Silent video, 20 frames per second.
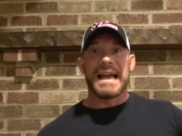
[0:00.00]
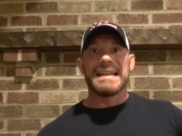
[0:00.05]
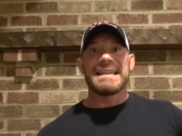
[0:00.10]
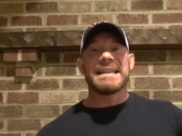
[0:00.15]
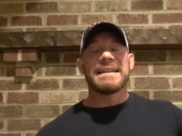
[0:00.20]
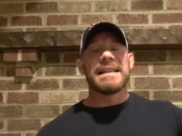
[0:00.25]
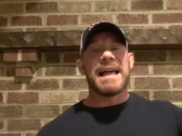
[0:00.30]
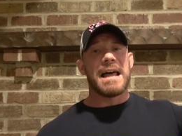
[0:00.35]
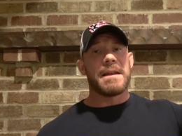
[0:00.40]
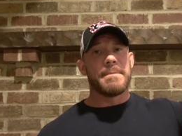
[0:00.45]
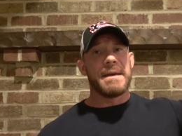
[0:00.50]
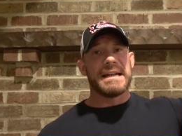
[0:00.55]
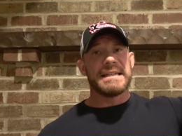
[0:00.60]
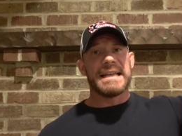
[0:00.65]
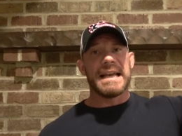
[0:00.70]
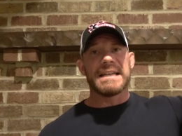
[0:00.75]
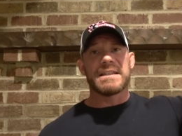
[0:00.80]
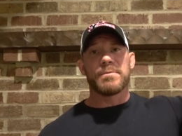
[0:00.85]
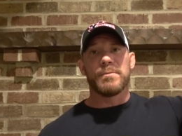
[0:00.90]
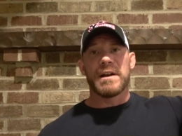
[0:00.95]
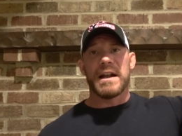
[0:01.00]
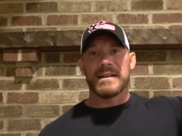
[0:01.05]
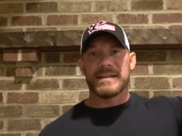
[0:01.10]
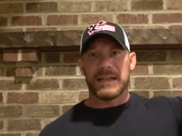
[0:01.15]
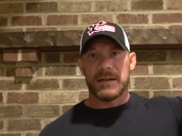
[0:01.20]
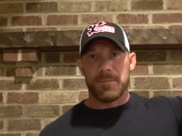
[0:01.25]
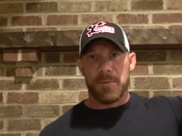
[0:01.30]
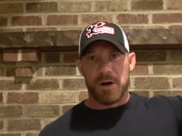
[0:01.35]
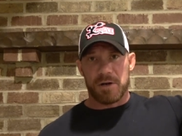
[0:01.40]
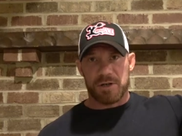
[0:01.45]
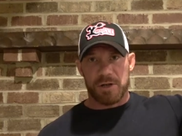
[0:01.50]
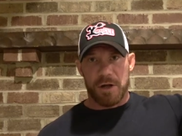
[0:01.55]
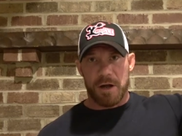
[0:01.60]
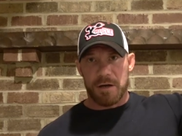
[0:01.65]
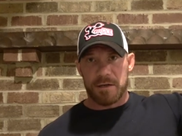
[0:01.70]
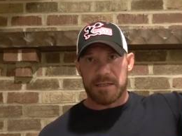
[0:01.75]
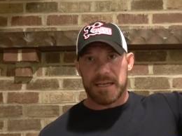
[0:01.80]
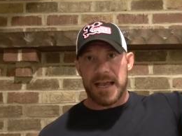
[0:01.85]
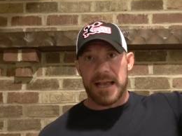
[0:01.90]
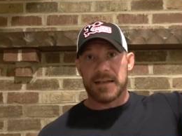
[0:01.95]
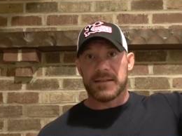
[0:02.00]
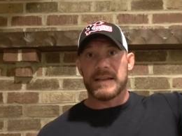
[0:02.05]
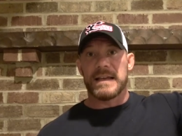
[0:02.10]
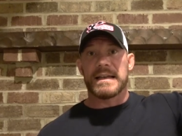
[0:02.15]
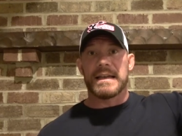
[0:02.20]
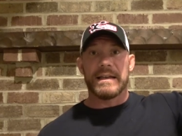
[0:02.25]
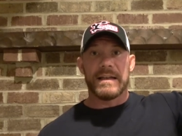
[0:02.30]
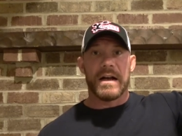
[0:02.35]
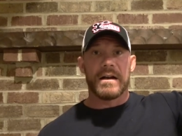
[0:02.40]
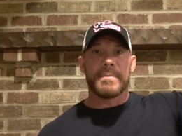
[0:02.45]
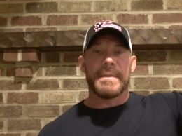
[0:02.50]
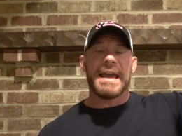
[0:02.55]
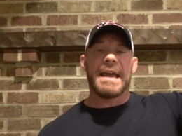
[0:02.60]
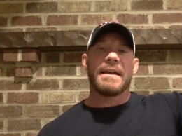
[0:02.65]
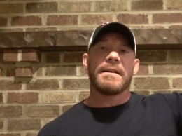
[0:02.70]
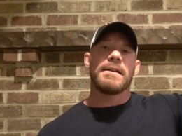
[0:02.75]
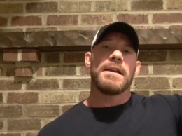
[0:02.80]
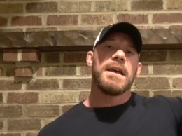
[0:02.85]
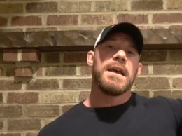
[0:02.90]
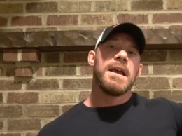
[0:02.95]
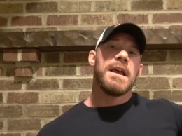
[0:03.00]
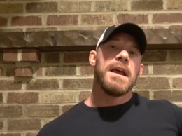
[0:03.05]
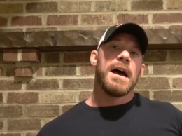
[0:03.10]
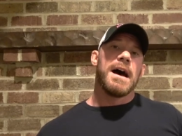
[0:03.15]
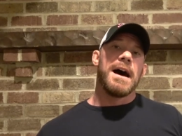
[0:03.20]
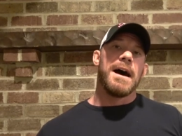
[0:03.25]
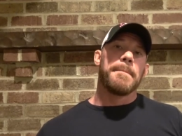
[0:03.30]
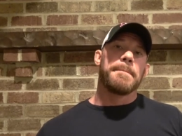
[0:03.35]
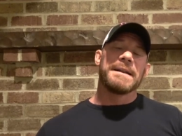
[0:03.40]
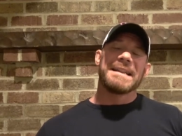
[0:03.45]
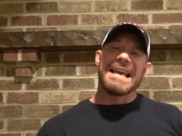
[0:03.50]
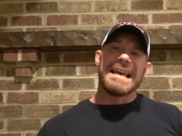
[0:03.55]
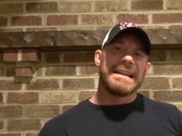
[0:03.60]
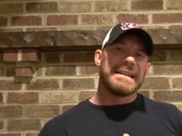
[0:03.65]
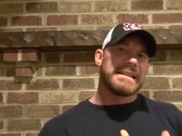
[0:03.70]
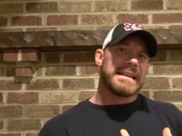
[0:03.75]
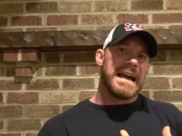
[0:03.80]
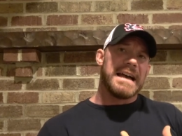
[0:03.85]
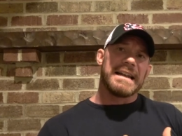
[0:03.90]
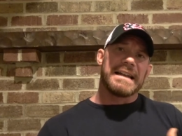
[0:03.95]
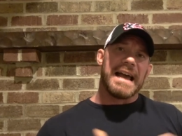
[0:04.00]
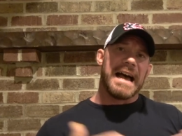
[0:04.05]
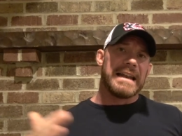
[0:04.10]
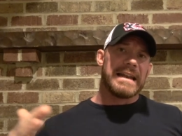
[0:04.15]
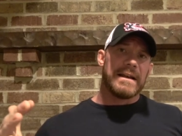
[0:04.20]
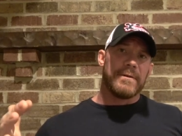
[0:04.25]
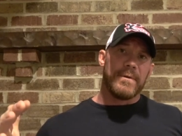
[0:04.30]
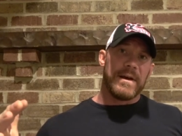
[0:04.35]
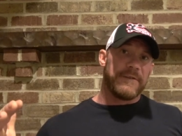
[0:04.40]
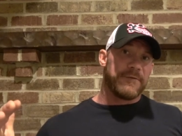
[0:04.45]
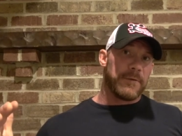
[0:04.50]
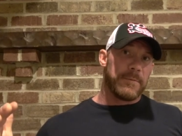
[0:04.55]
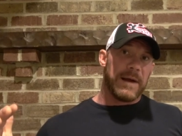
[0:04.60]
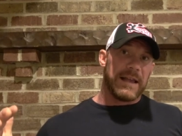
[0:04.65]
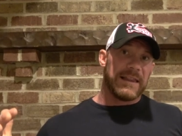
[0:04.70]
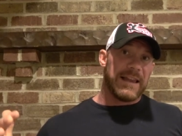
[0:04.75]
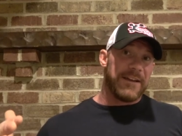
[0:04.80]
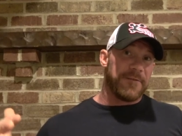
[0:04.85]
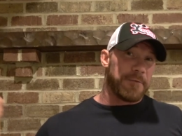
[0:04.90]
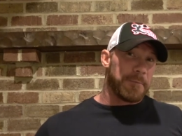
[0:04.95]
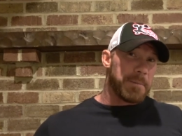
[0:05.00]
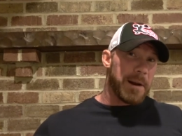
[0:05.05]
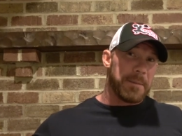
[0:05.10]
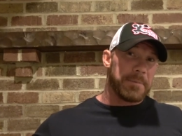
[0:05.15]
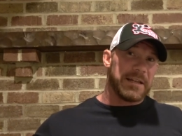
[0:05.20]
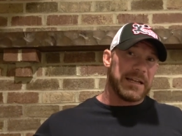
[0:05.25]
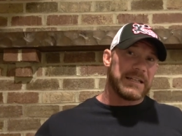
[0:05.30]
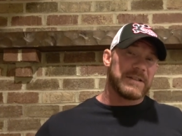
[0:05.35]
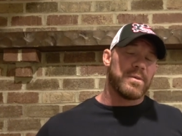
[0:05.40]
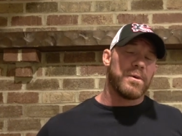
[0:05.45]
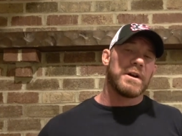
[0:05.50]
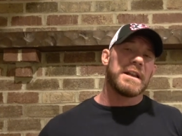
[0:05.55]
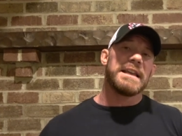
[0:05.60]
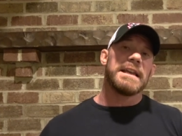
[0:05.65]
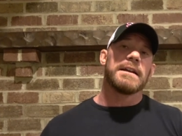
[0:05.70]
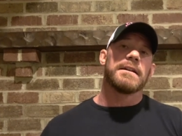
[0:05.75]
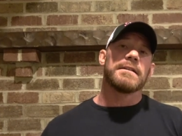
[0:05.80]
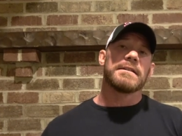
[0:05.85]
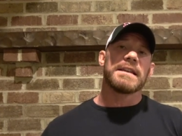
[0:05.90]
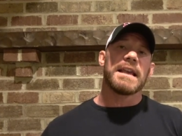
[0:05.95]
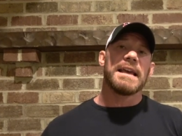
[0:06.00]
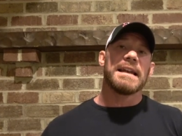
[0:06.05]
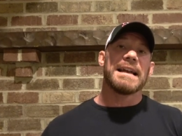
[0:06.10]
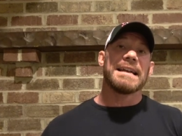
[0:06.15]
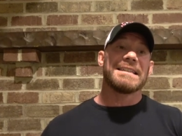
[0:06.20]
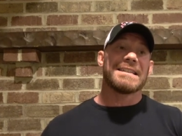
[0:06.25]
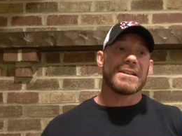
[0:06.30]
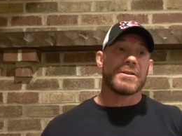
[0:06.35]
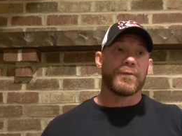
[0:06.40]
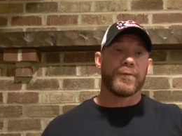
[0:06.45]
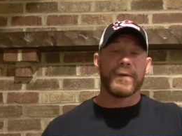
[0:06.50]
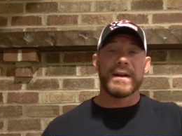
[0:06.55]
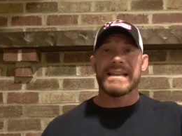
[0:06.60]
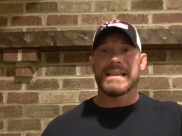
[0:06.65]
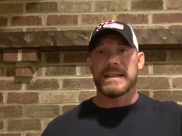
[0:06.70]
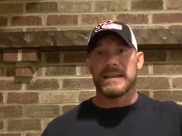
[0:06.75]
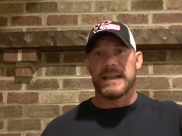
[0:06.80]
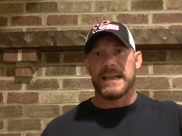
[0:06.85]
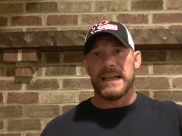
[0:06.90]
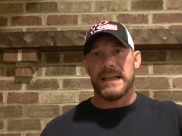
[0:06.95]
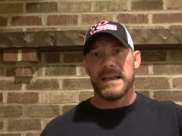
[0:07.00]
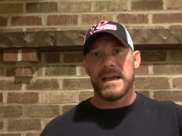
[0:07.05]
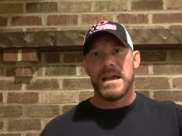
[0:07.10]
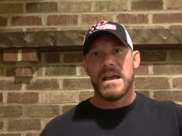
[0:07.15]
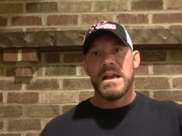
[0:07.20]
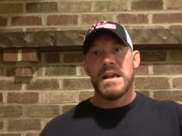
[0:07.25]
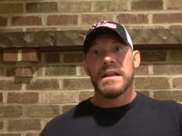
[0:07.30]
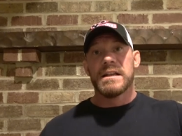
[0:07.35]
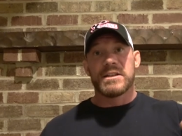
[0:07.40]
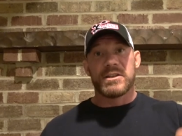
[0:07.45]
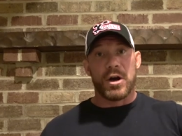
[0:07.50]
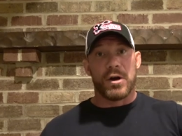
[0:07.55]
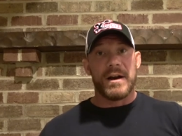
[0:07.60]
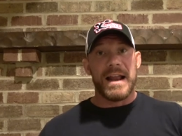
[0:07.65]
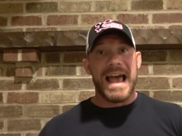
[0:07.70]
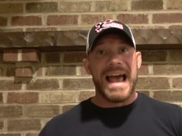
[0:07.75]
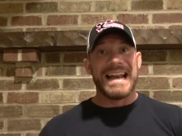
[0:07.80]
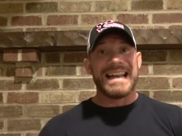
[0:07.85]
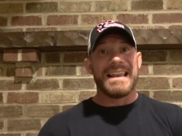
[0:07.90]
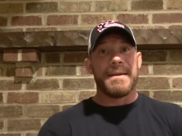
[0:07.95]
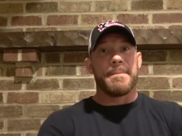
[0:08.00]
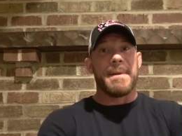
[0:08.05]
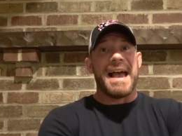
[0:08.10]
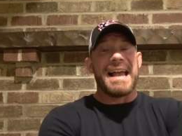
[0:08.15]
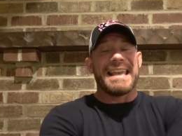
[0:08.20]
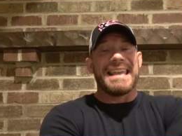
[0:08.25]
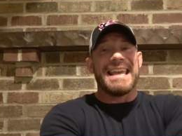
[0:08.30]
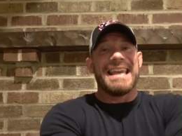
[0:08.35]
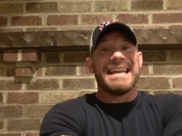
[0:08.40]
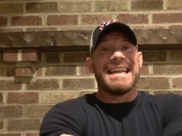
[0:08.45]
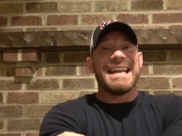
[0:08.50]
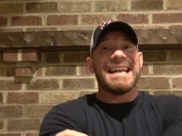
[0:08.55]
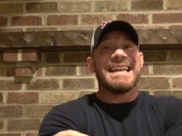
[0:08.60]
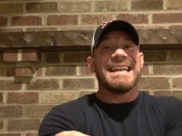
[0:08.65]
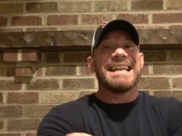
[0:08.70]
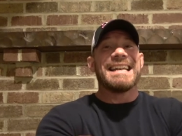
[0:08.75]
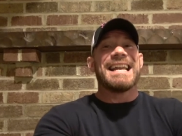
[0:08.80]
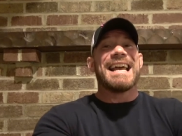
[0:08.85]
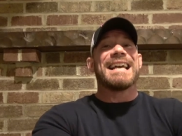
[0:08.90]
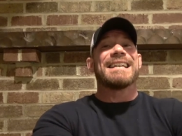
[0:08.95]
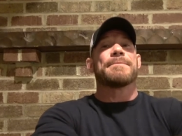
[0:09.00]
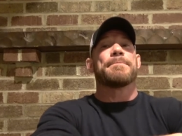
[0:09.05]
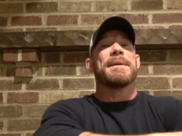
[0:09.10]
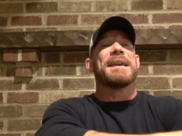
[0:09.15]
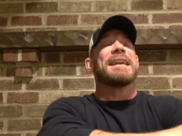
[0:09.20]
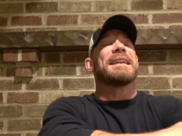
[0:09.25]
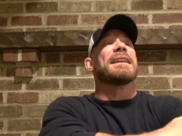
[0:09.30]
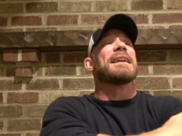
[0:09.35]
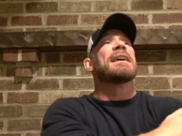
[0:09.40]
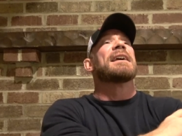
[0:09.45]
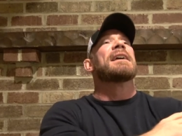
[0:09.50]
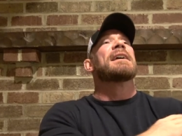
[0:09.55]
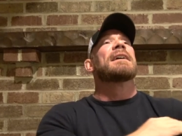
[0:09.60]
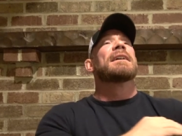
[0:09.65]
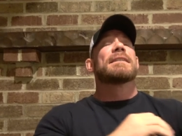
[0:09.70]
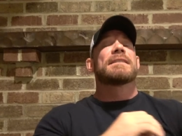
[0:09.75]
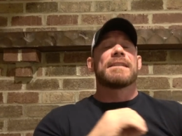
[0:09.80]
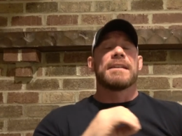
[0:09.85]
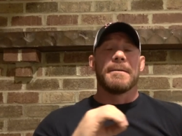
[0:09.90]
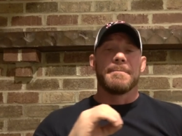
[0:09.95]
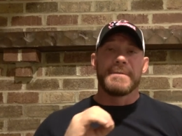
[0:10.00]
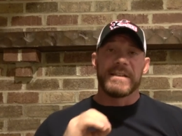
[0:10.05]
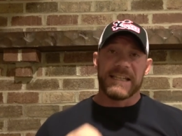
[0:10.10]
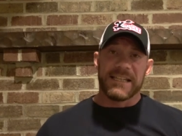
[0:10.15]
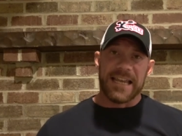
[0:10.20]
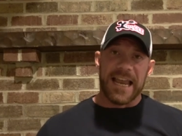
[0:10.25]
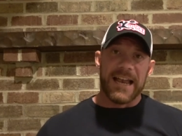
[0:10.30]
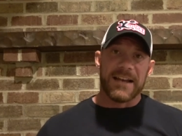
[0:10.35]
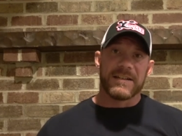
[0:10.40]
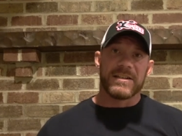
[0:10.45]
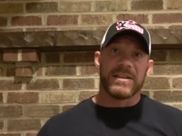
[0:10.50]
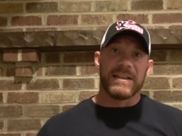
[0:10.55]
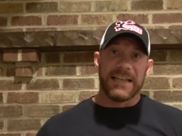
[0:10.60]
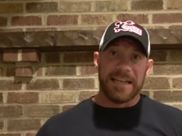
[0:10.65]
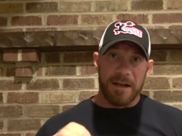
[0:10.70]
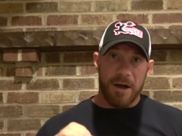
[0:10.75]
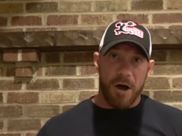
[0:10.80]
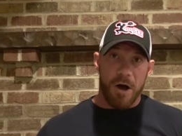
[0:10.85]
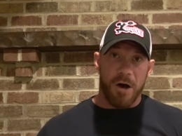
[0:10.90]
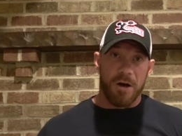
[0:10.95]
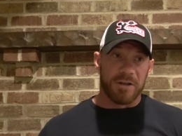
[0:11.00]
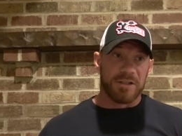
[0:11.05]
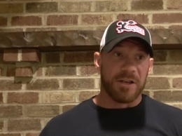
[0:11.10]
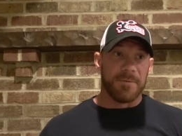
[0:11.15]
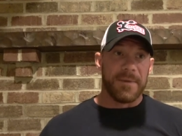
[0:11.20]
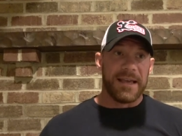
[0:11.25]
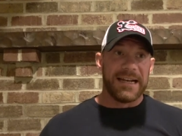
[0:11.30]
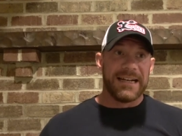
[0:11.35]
I did a lot of meditation when I was in martial arts as like a young man, uh, but then it's kind of gotten away from my life for probably like 20 years. And I just recently started adding it back in, and it has been substantially awesome.